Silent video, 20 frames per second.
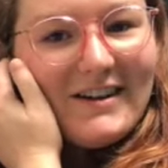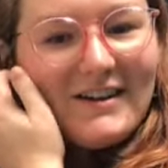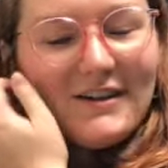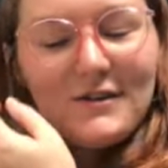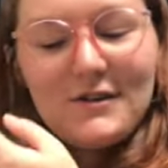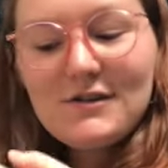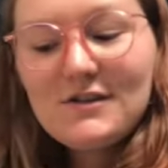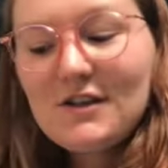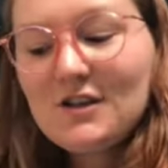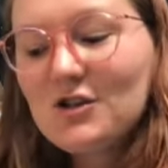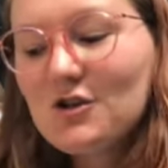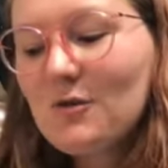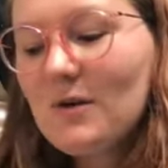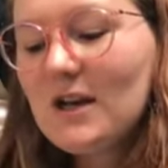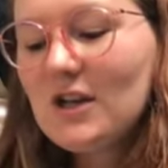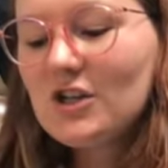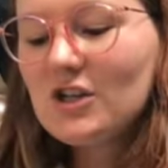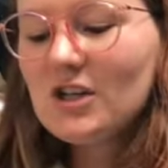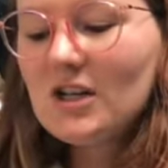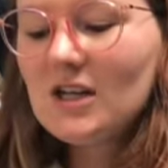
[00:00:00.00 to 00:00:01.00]

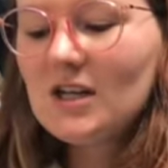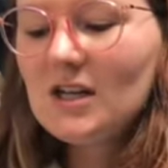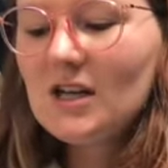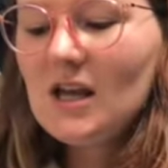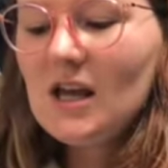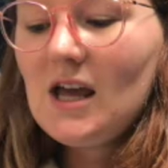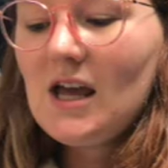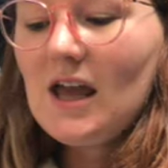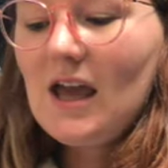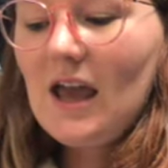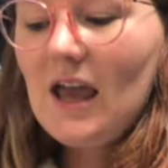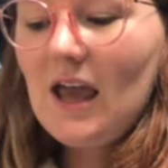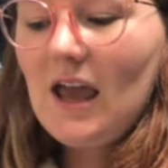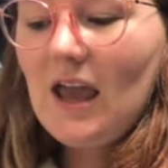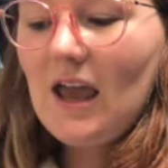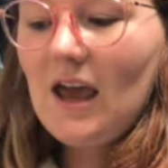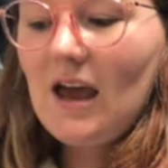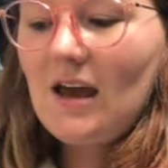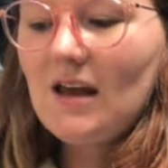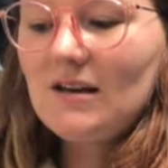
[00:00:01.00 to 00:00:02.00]
situation.
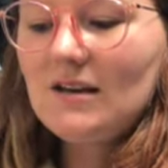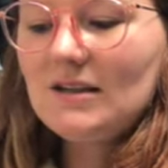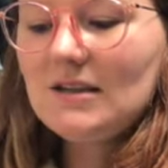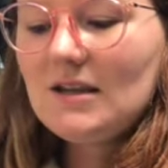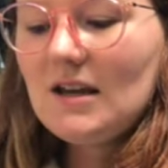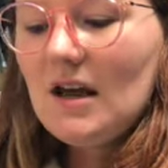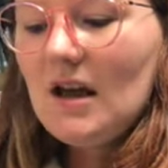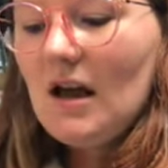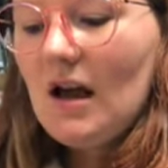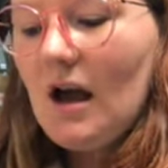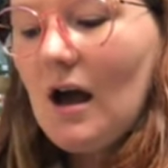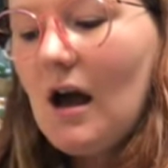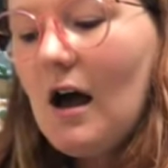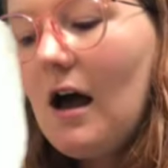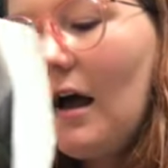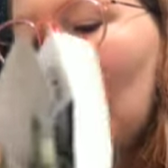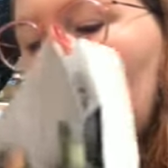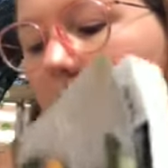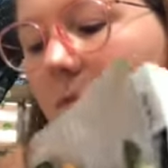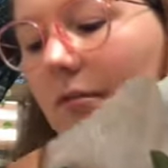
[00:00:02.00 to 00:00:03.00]
And
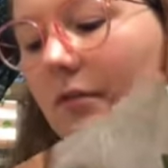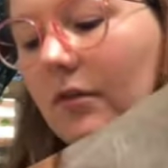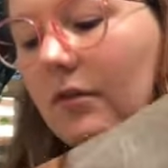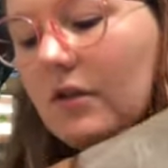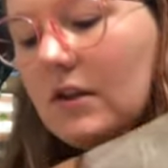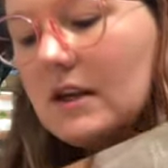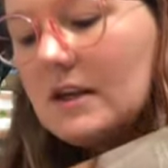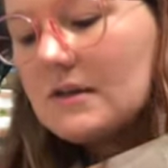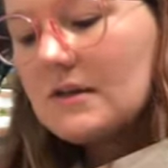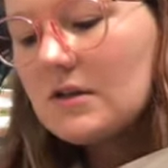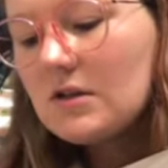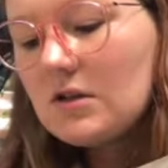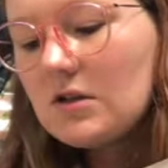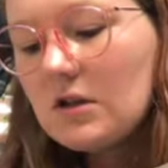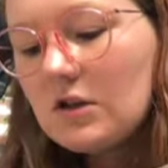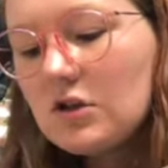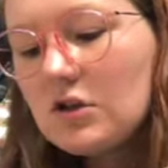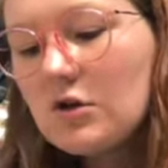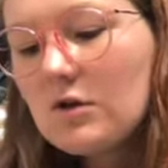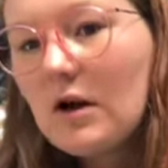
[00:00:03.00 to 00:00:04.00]

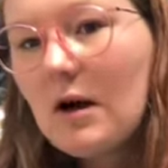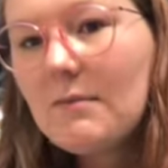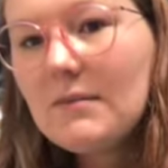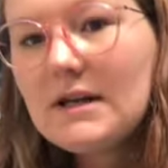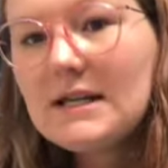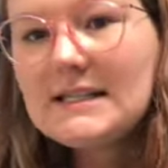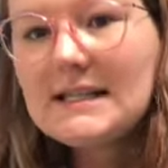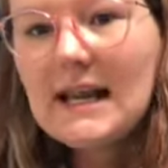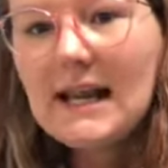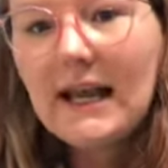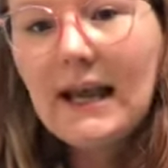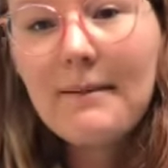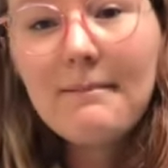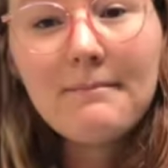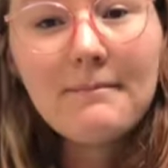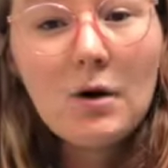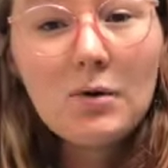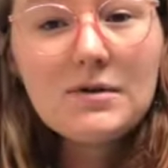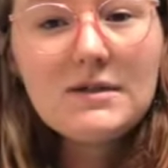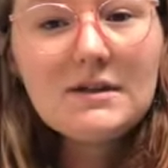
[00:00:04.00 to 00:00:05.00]
the two companies that I get
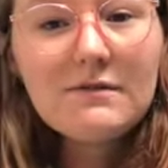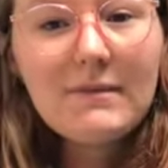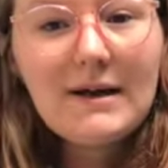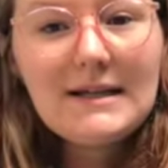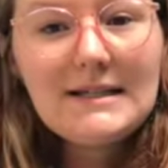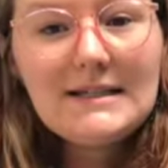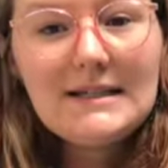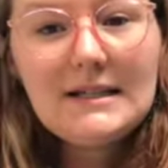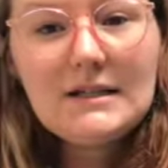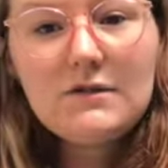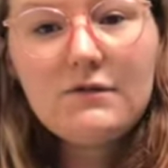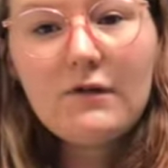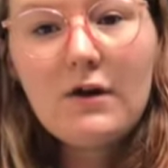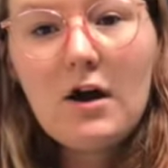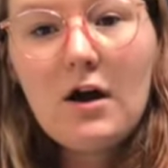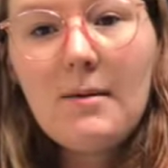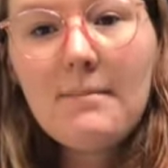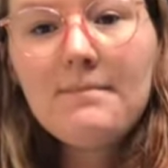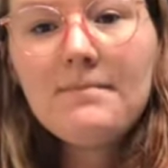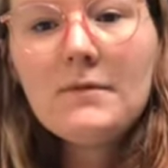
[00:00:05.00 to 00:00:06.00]
most of my seeds
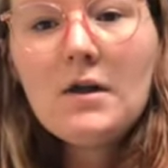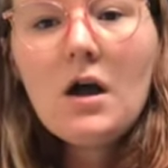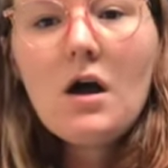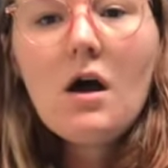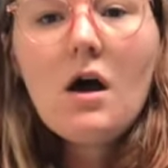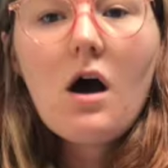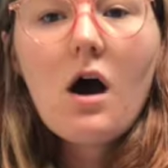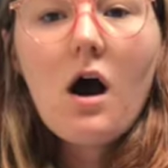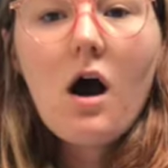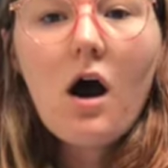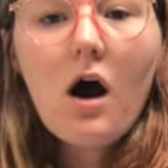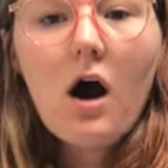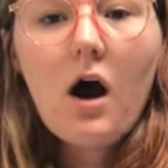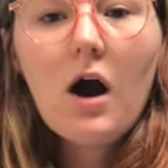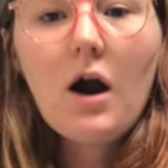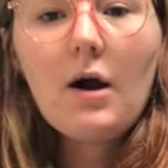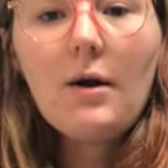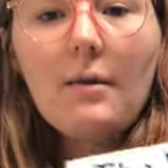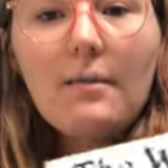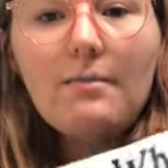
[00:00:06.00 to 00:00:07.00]
from
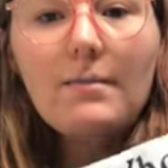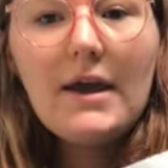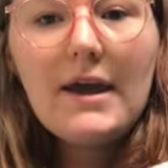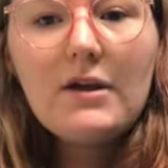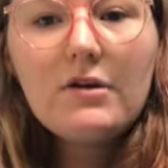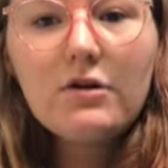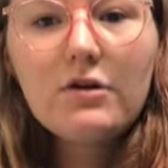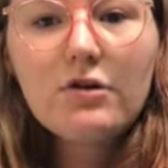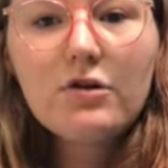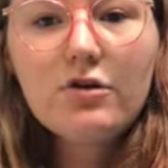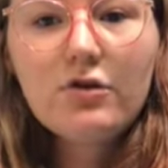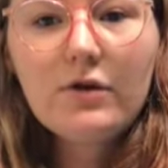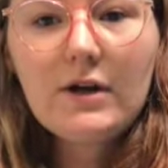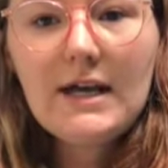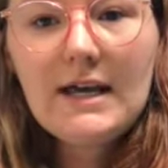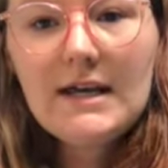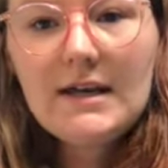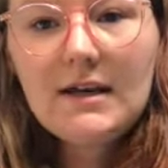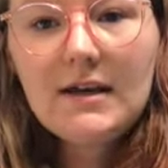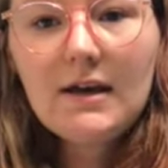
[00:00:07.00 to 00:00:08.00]
are Baker
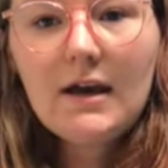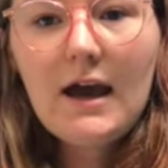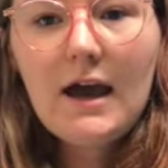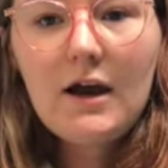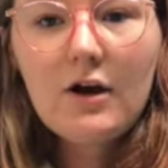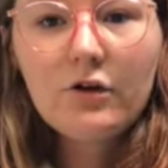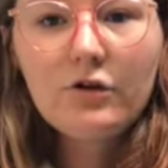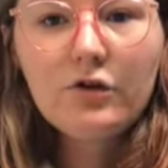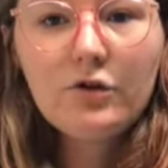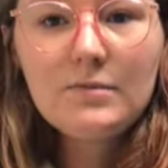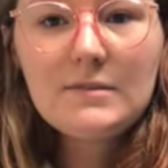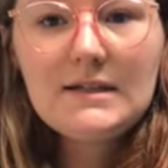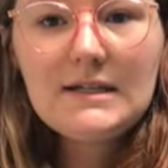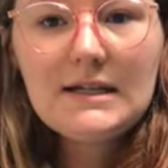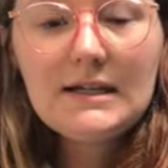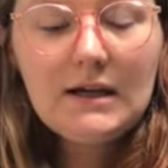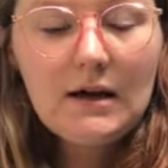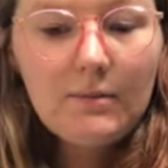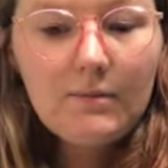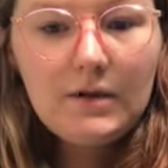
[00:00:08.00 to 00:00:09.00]
Creek Heirloom
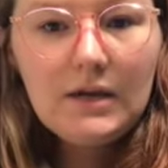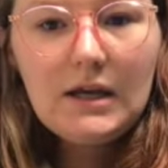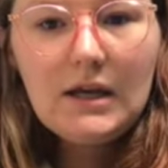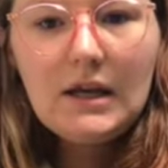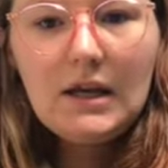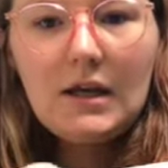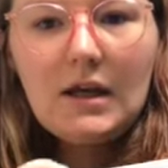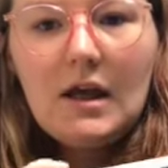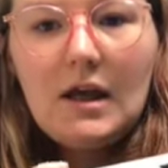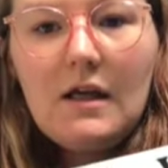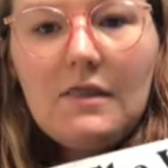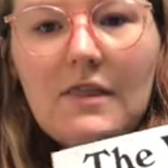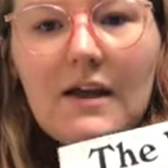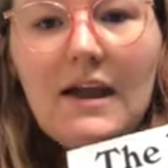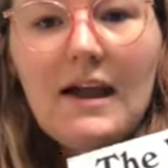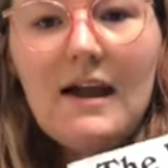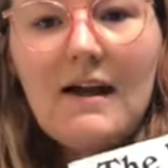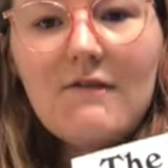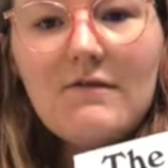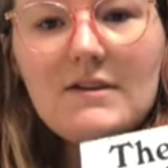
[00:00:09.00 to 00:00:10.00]
Seed Company.
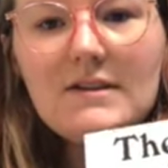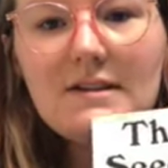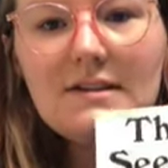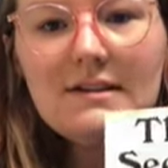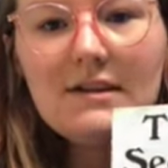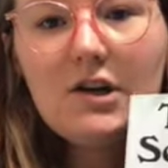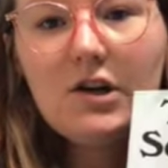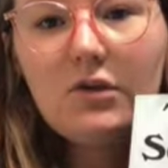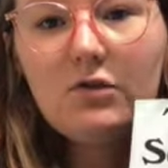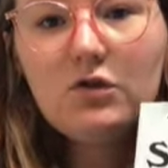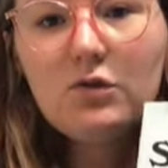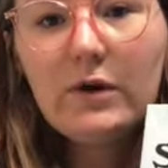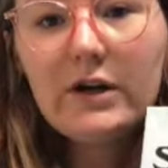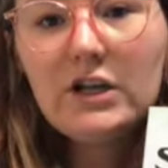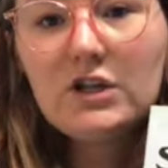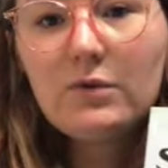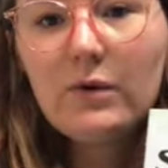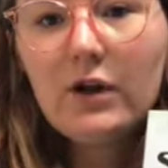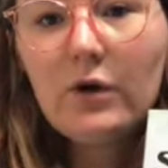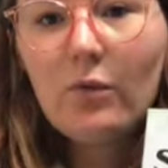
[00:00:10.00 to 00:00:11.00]
This is their
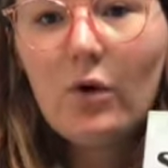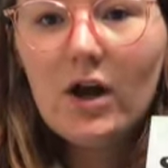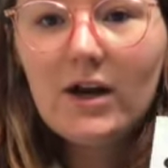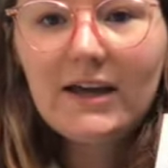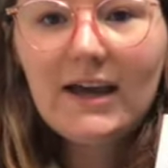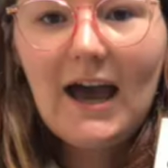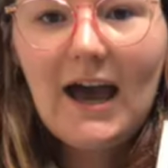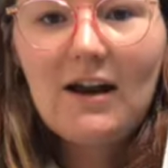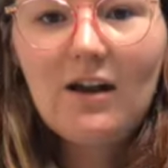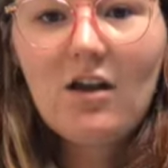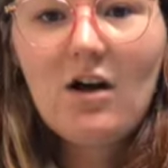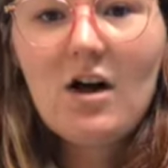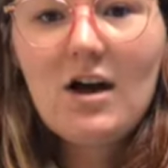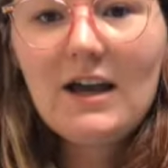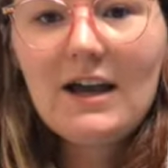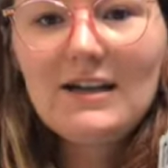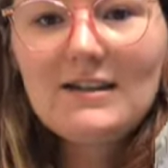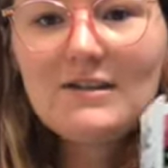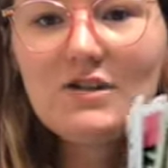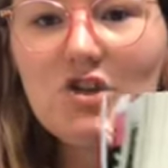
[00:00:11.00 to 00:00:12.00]
2021
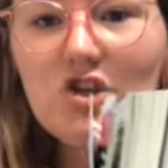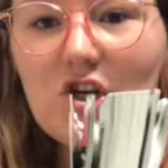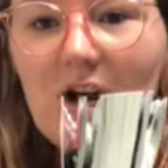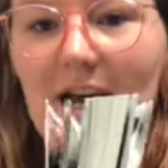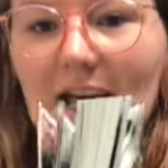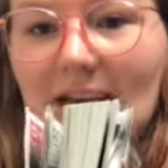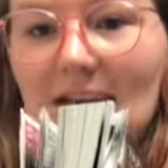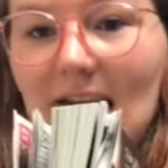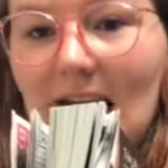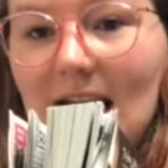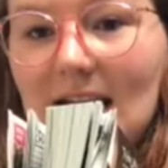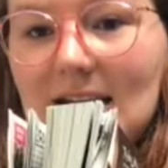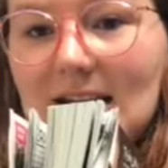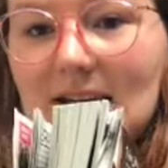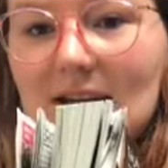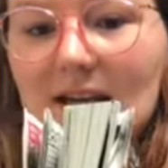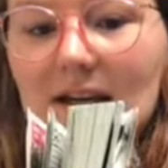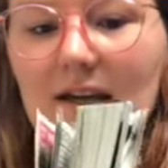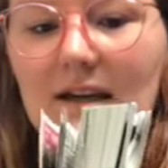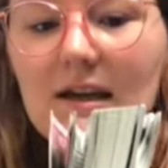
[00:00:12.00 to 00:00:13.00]
catalog. It's
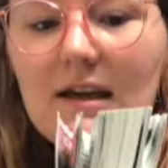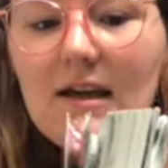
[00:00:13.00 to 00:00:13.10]
gigantic.